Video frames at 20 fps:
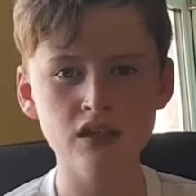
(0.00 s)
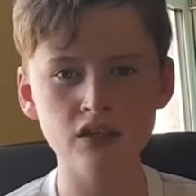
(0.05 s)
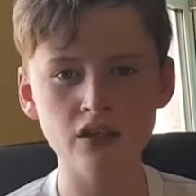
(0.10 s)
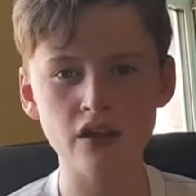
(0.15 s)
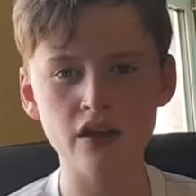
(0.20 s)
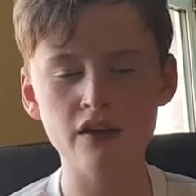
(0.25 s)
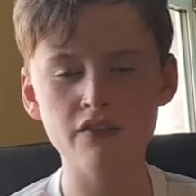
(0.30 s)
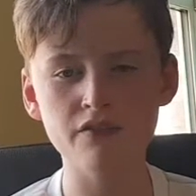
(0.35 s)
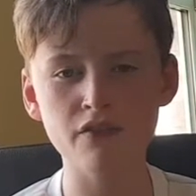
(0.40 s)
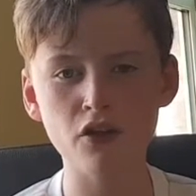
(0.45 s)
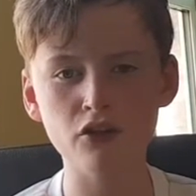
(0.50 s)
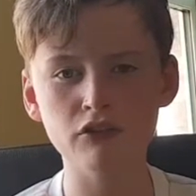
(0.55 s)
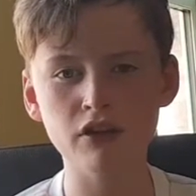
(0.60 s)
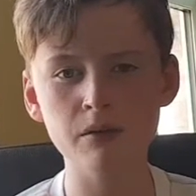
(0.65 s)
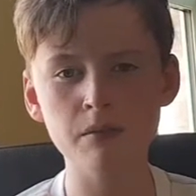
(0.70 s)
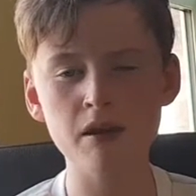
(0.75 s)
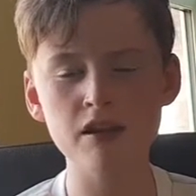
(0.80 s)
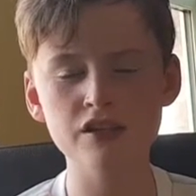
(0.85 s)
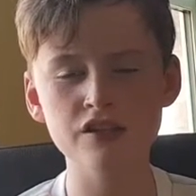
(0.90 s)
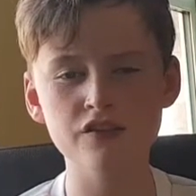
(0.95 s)
Now, I've
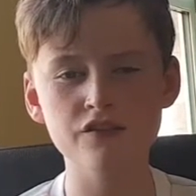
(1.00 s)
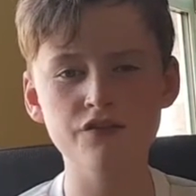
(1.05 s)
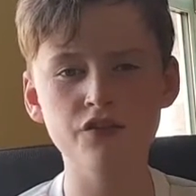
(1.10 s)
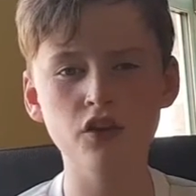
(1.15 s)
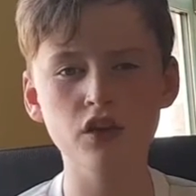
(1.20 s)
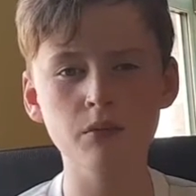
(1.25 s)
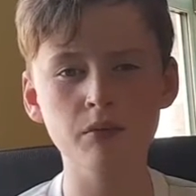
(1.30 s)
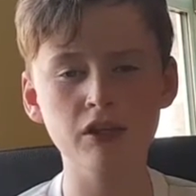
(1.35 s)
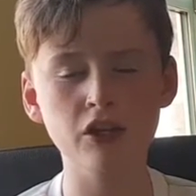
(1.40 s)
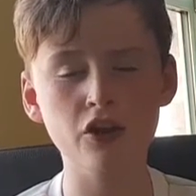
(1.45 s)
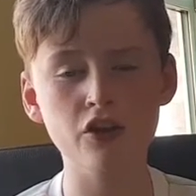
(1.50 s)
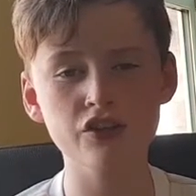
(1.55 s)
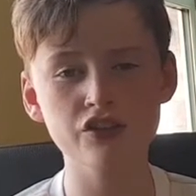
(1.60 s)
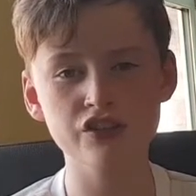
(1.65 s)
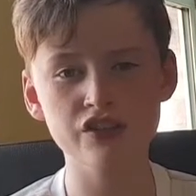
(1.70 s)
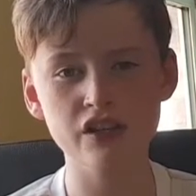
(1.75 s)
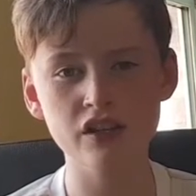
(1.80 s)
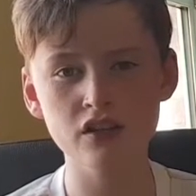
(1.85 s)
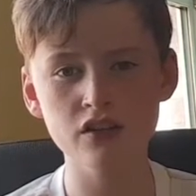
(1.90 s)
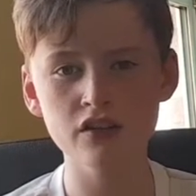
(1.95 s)
already mentioned Fulham and
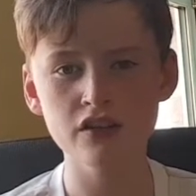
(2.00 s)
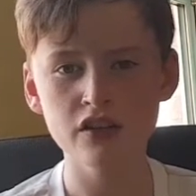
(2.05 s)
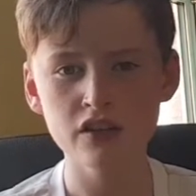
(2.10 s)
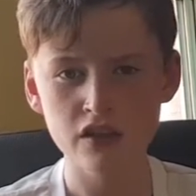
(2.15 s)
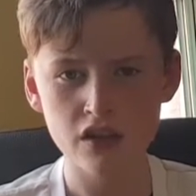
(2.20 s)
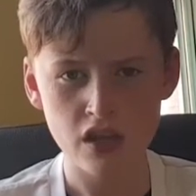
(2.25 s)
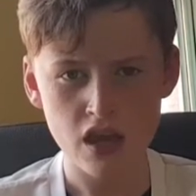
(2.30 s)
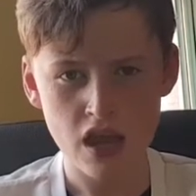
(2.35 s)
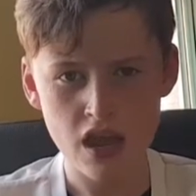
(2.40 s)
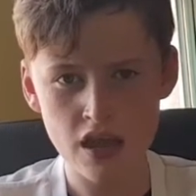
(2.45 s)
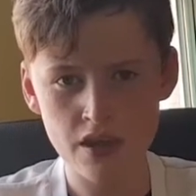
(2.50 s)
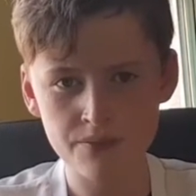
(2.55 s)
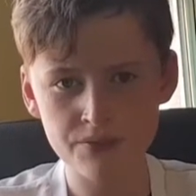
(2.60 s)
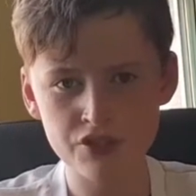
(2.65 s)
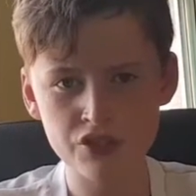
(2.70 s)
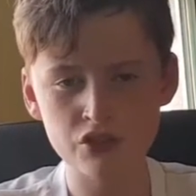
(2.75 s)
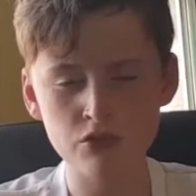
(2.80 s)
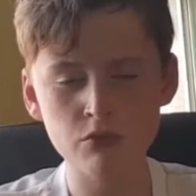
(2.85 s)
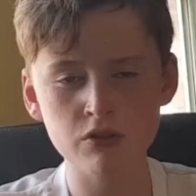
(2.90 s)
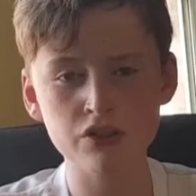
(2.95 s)
Arsenal, and
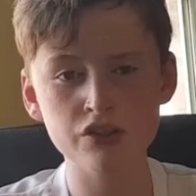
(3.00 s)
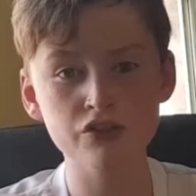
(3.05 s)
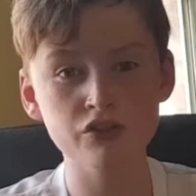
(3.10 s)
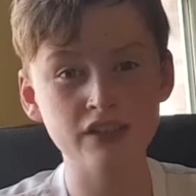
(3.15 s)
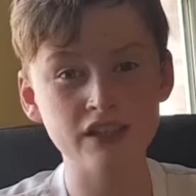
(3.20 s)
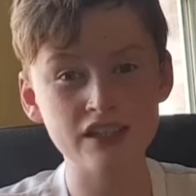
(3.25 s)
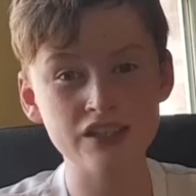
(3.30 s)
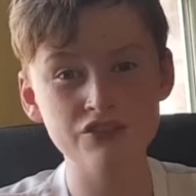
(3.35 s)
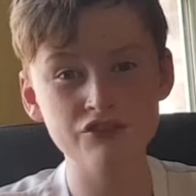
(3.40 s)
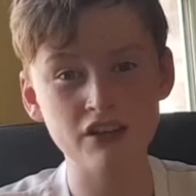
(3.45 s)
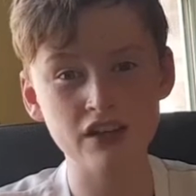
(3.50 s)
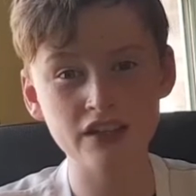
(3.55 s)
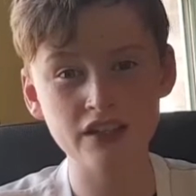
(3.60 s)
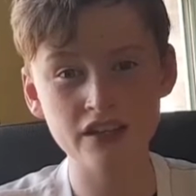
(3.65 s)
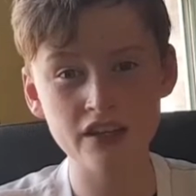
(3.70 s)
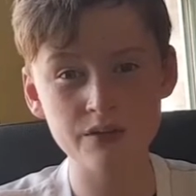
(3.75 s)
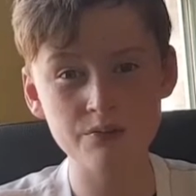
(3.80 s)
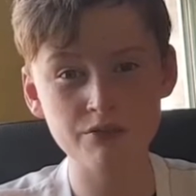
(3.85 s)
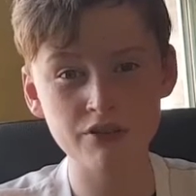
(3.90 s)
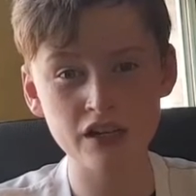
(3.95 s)
so we're just going to get straight
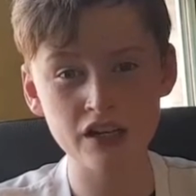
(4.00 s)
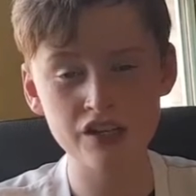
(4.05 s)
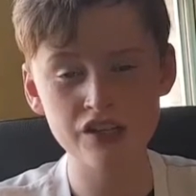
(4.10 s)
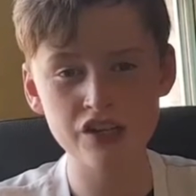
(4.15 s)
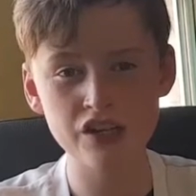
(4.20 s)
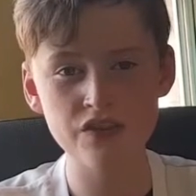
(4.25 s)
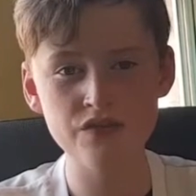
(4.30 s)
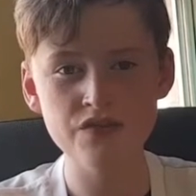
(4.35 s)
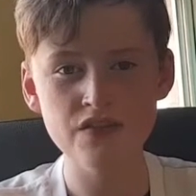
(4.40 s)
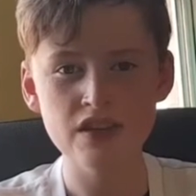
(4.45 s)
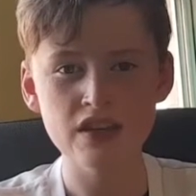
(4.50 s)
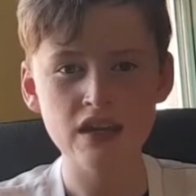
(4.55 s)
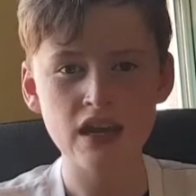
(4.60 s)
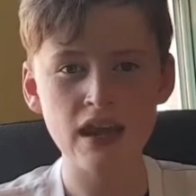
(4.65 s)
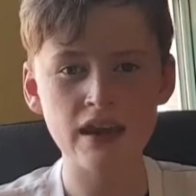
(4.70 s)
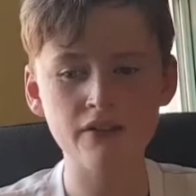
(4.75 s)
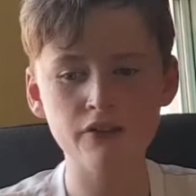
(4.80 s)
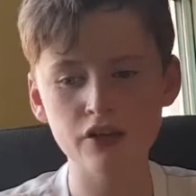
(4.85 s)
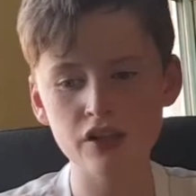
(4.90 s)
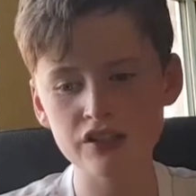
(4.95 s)
into this prediction.
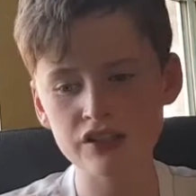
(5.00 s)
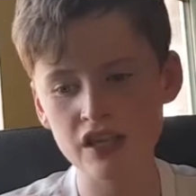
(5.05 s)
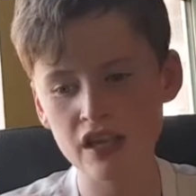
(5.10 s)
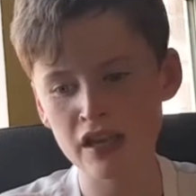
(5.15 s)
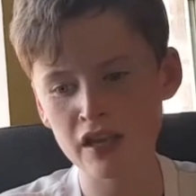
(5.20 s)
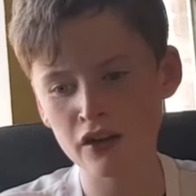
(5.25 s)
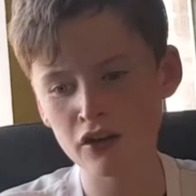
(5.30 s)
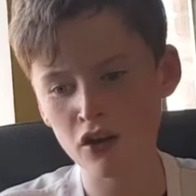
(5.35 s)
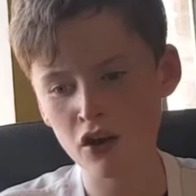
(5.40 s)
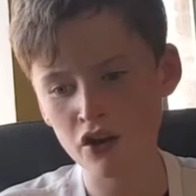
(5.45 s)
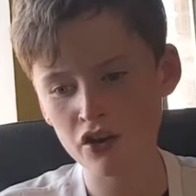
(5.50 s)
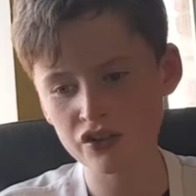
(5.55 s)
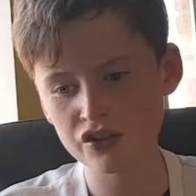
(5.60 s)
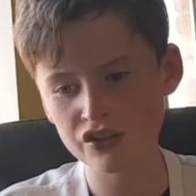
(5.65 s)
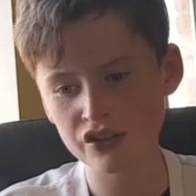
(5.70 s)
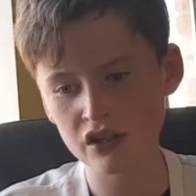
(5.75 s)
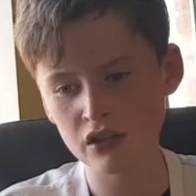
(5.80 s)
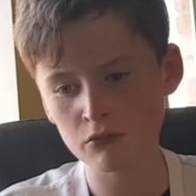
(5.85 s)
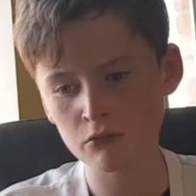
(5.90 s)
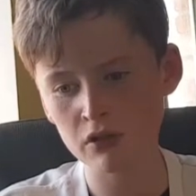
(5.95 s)
I'm going to say here
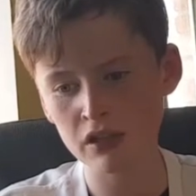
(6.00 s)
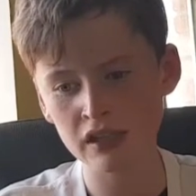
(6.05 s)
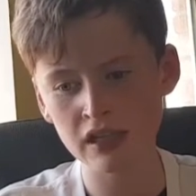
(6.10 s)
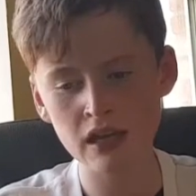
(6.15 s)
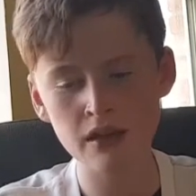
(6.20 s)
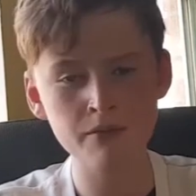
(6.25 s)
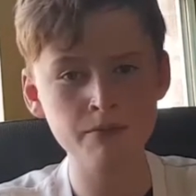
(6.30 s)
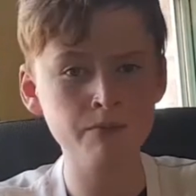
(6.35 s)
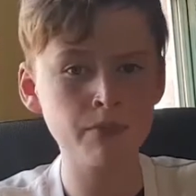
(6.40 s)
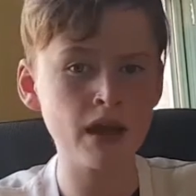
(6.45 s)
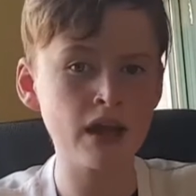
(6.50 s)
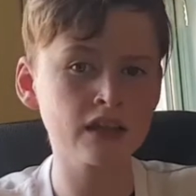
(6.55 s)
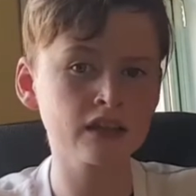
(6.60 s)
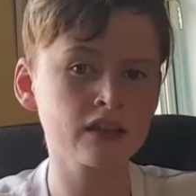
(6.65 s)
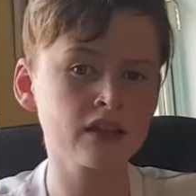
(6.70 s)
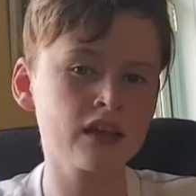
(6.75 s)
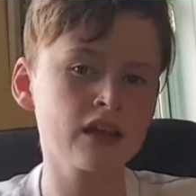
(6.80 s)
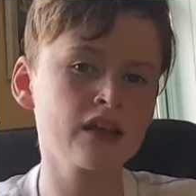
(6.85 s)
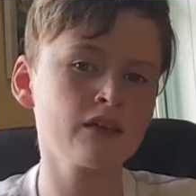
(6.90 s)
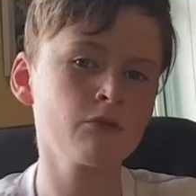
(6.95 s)
Arsenal will get
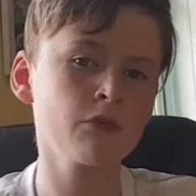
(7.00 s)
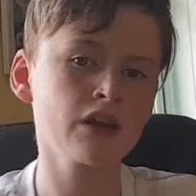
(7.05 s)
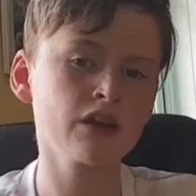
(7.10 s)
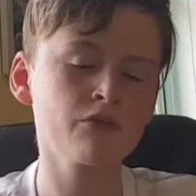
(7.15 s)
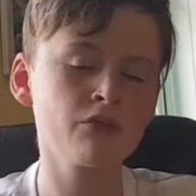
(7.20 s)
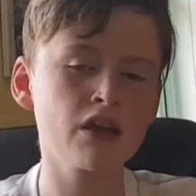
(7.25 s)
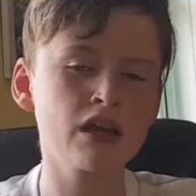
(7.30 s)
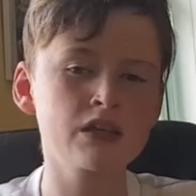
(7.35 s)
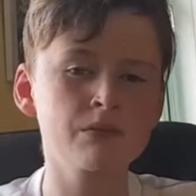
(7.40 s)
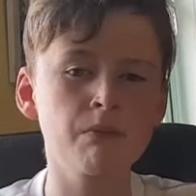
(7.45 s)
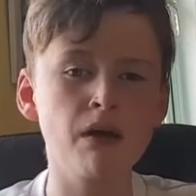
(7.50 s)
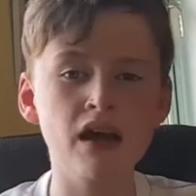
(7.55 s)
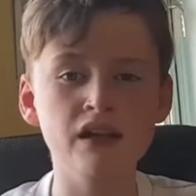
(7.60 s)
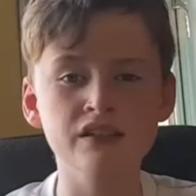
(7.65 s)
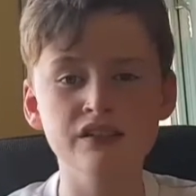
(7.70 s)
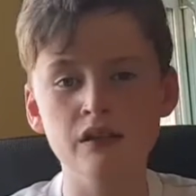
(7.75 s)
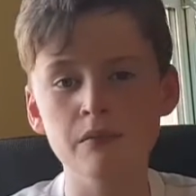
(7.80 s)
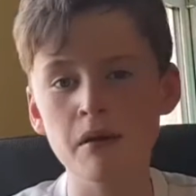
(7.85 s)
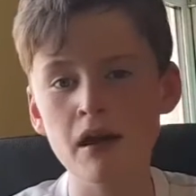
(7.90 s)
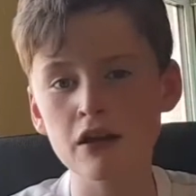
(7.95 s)
back to winning ways,
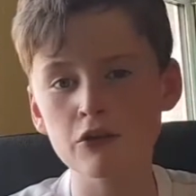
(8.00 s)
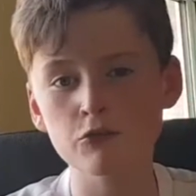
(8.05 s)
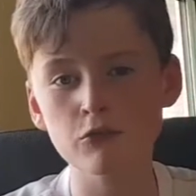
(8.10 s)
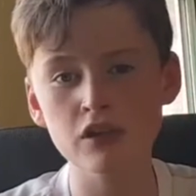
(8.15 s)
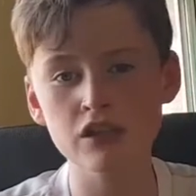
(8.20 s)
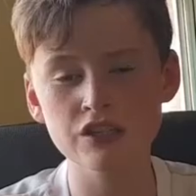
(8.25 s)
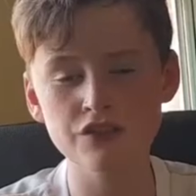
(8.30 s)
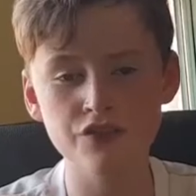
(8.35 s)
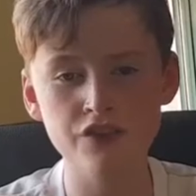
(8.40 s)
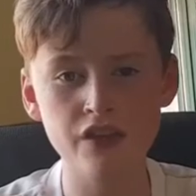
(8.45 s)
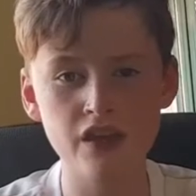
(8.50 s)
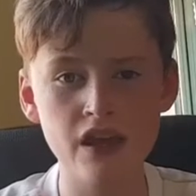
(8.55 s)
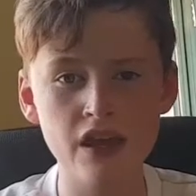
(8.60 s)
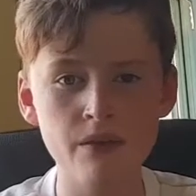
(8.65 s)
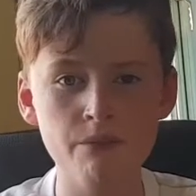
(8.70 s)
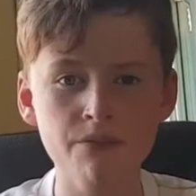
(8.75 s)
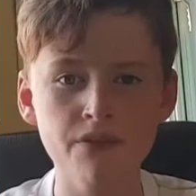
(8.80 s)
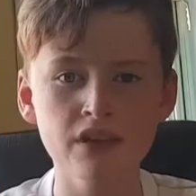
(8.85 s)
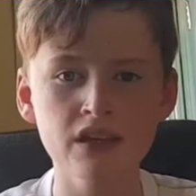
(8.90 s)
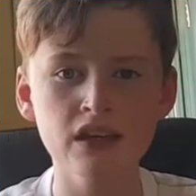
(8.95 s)
back-to-back wins for
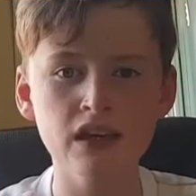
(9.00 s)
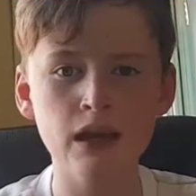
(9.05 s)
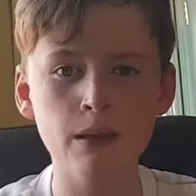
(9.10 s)
them.